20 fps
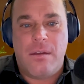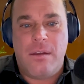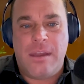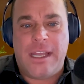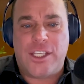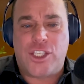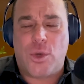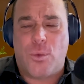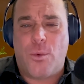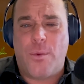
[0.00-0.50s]

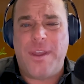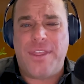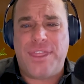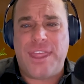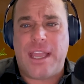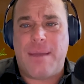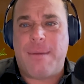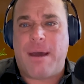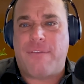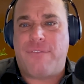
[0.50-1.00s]
And so when we
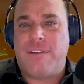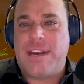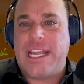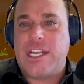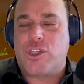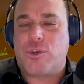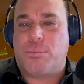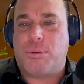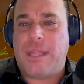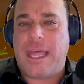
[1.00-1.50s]
think about
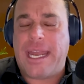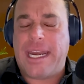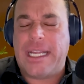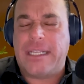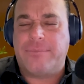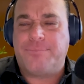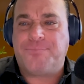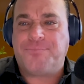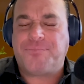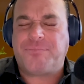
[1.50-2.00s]
financial
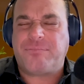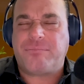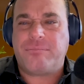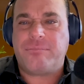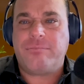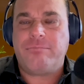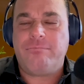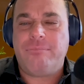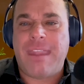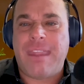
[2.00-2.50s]
planning,
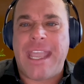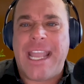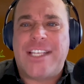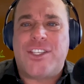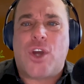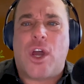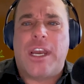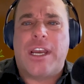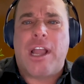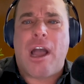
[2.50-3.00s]

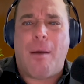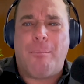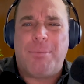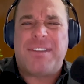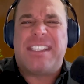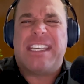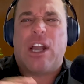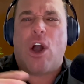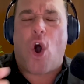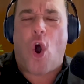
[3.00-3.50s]
it's
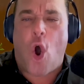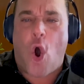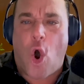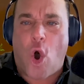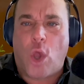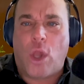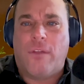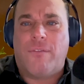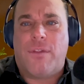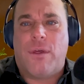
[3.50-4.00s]
encompassing
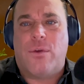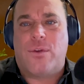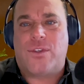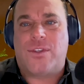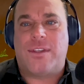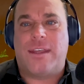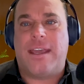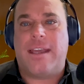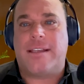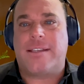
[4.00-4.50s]
all of
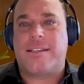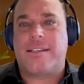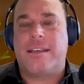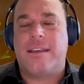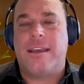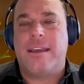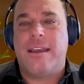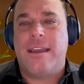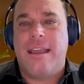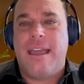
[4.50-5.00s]
those things.
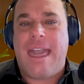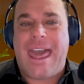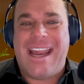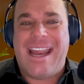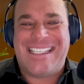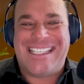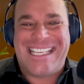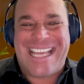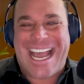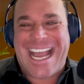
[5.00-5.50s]

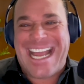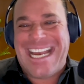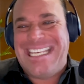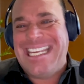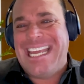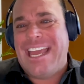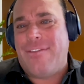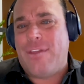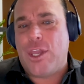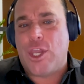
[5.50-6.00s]
And it's the
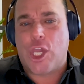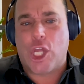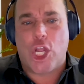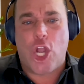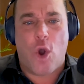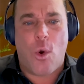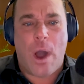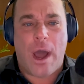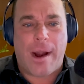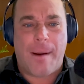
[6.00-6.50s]
idea that you could
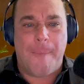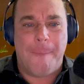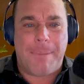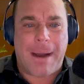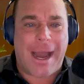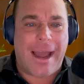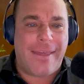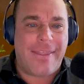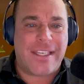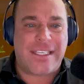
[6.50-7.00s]
go out and
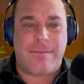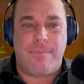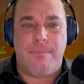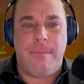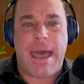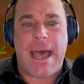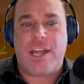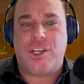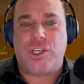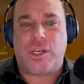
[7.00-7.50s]
buy this
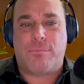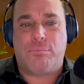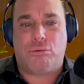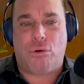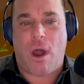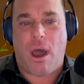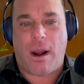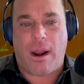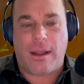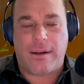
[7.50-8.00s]
magic
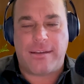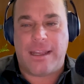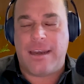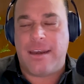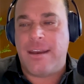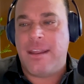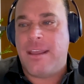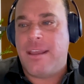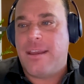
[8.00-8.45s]
product. And,